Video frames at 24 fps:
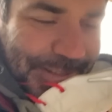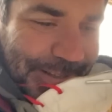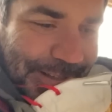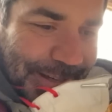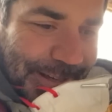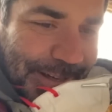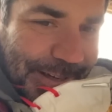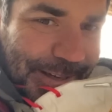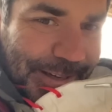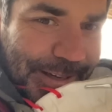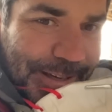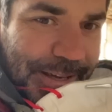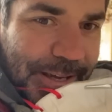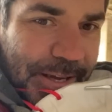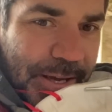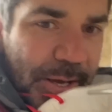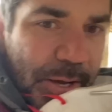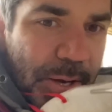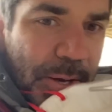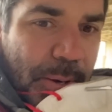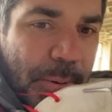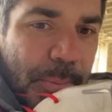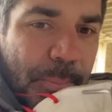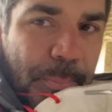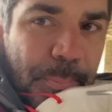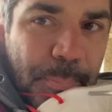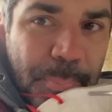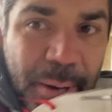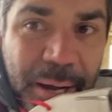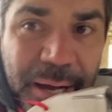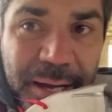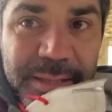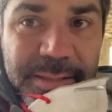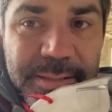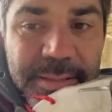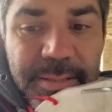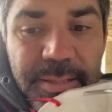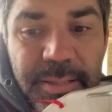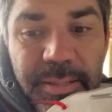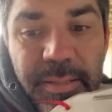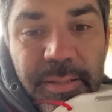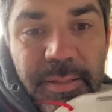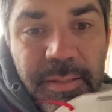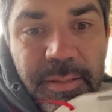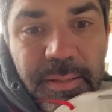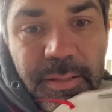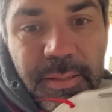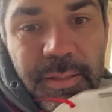uh, but
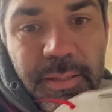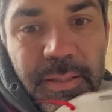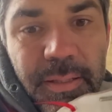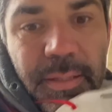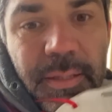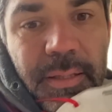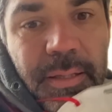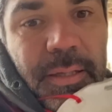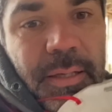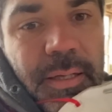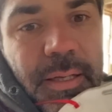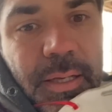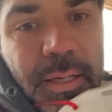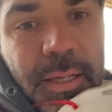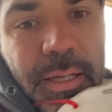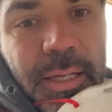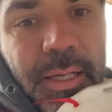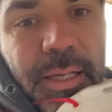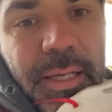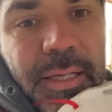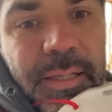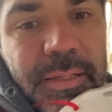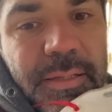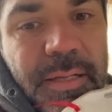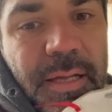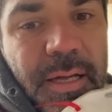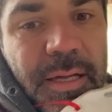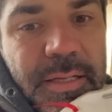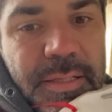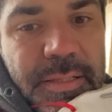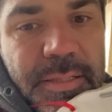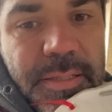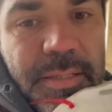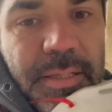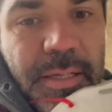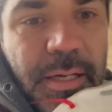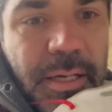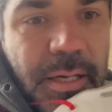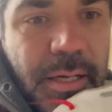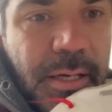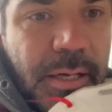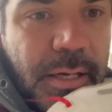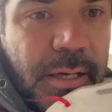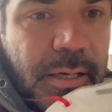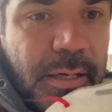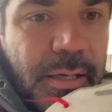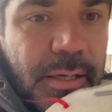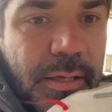it does
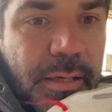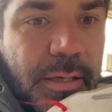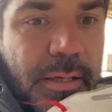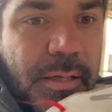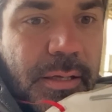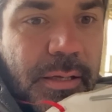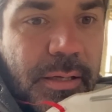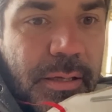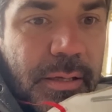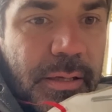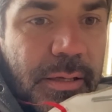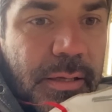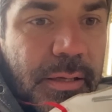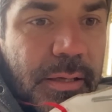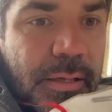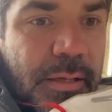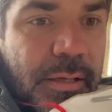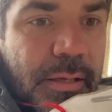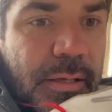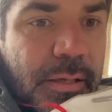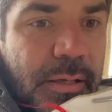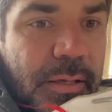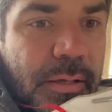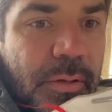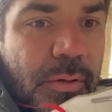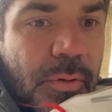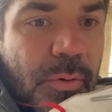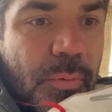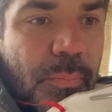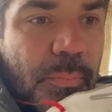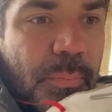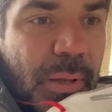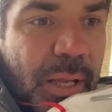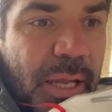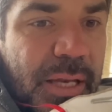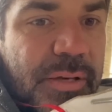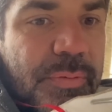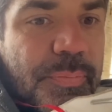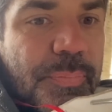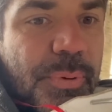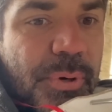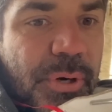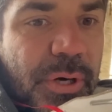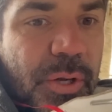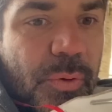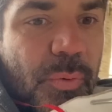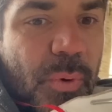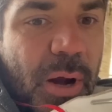uh, blend
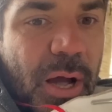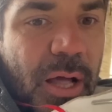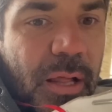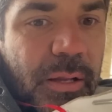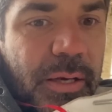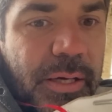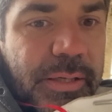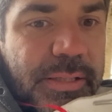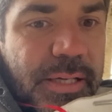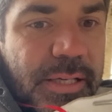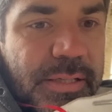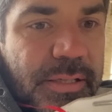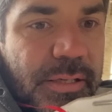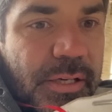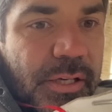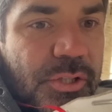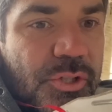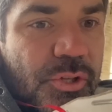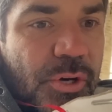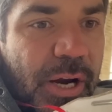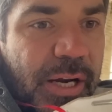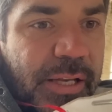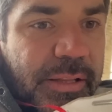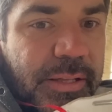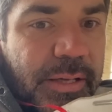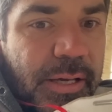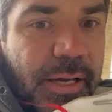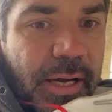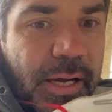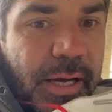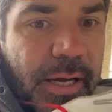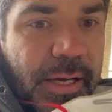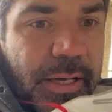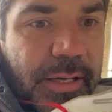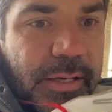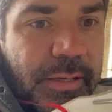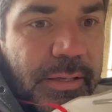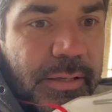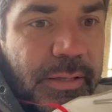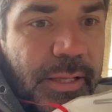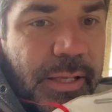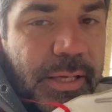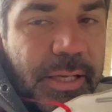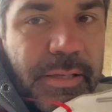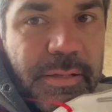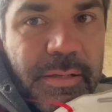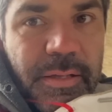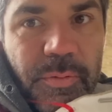pretty well and it doesn't attract the eye
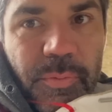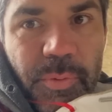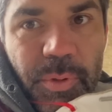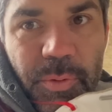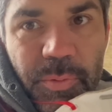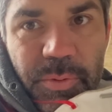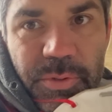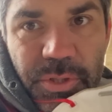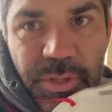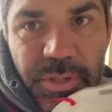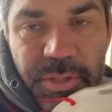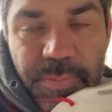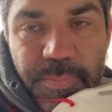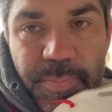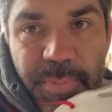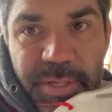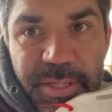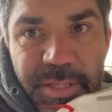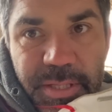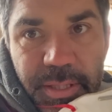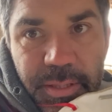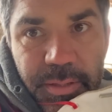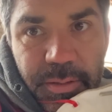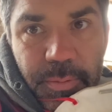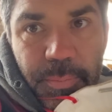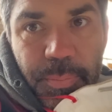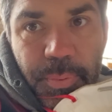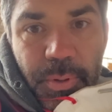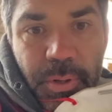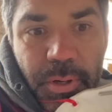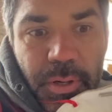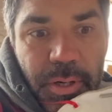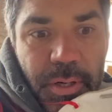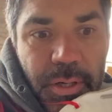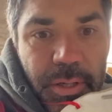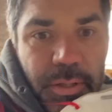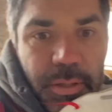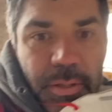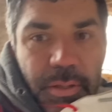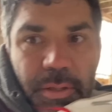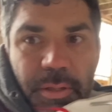like it did when it was just missing the part.